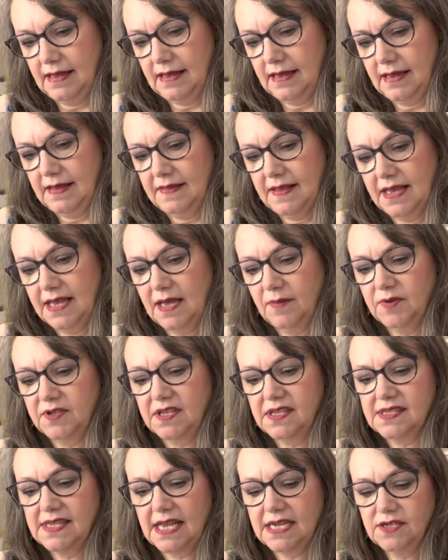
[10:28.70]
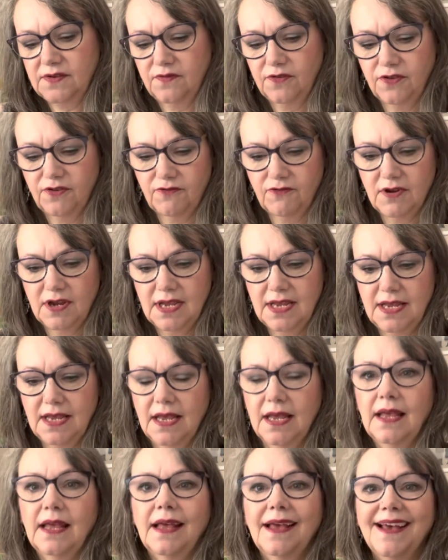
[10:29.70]
and they come as a set of three,
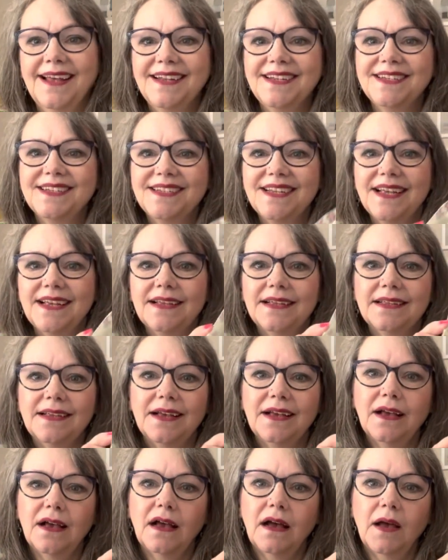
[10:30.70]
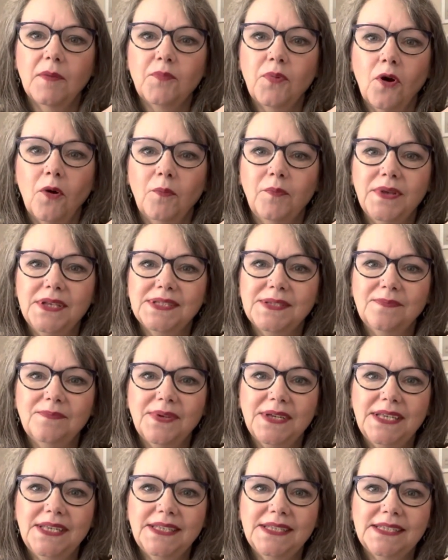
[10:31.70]
and I pop bits and
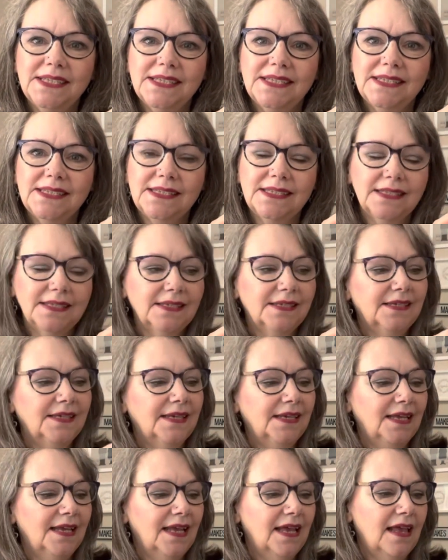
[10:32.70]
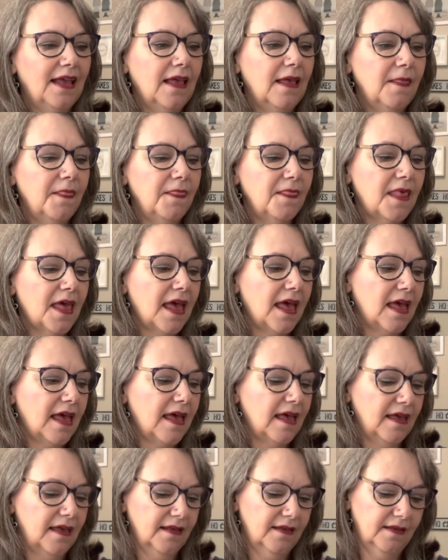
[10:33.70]
pieces in
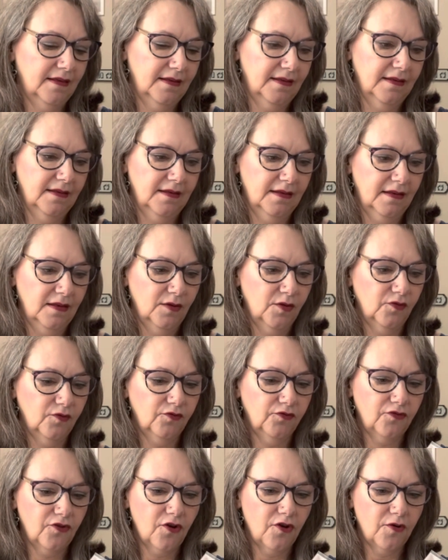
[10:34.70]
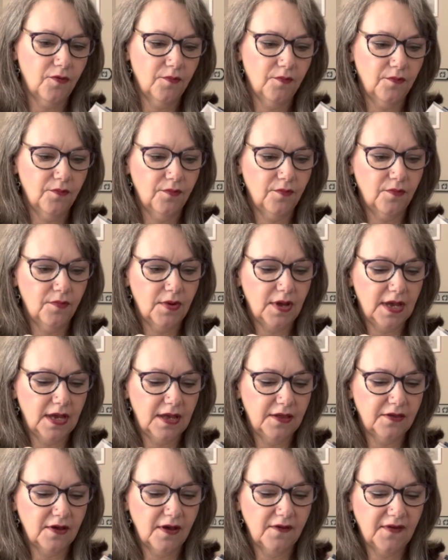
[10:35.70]
there from
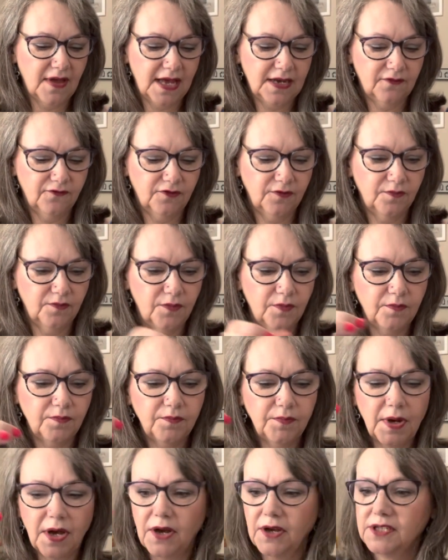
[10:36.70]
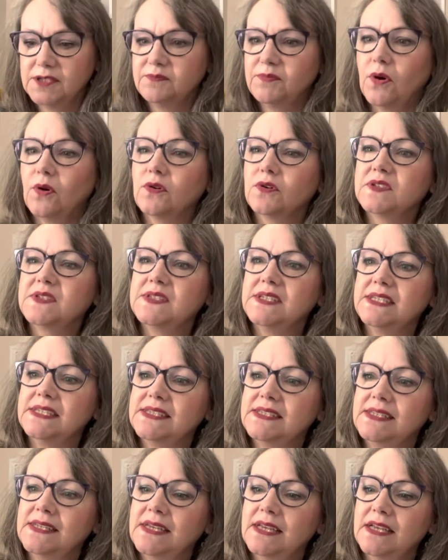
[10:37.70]
that I've had from past
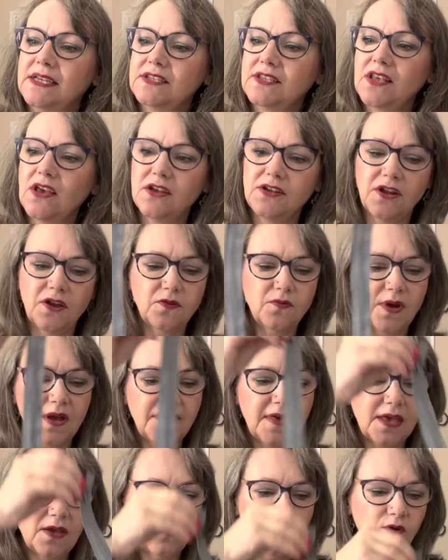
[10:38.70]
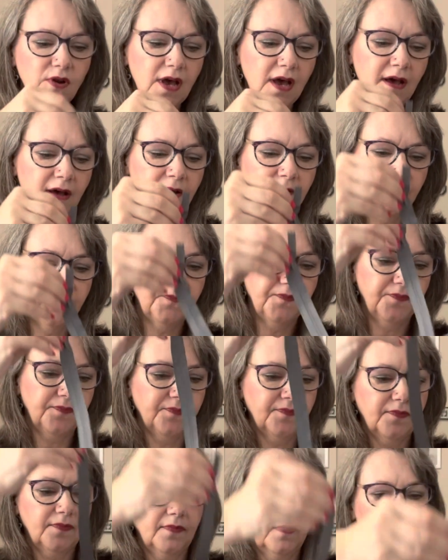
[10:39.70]
boxes so that I know where they all are.
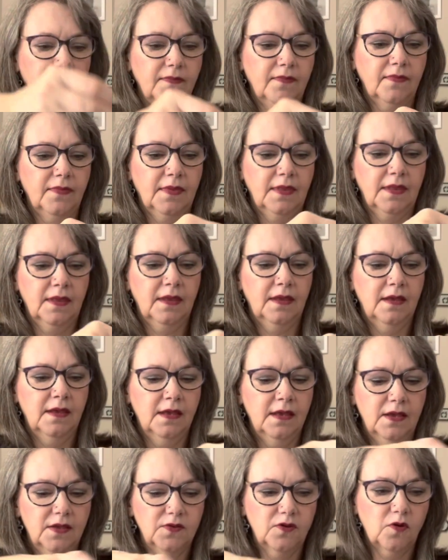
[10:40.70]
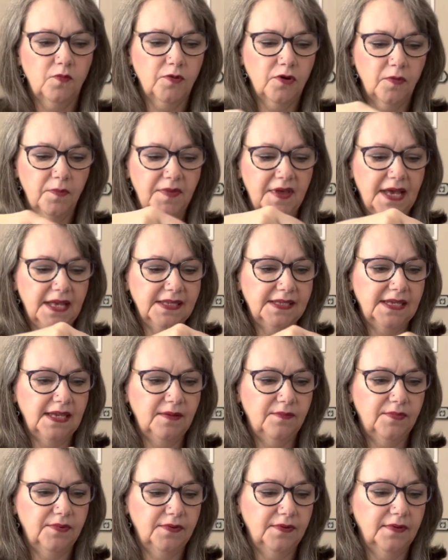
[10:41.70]
So I'll pop that
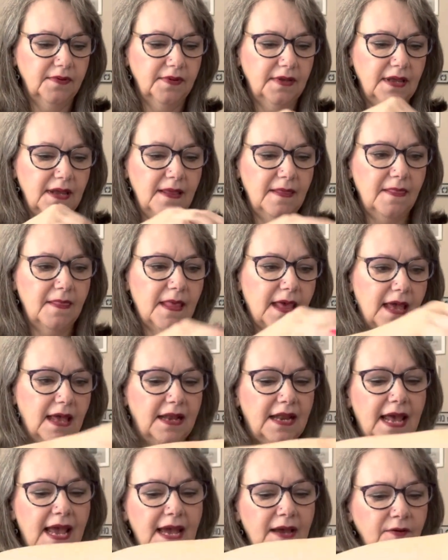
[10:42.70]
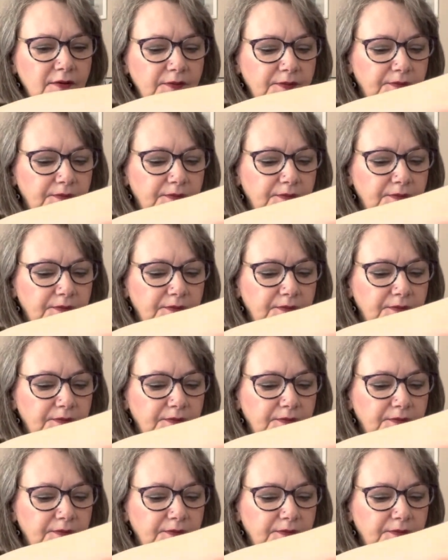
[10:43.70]
zip in there now.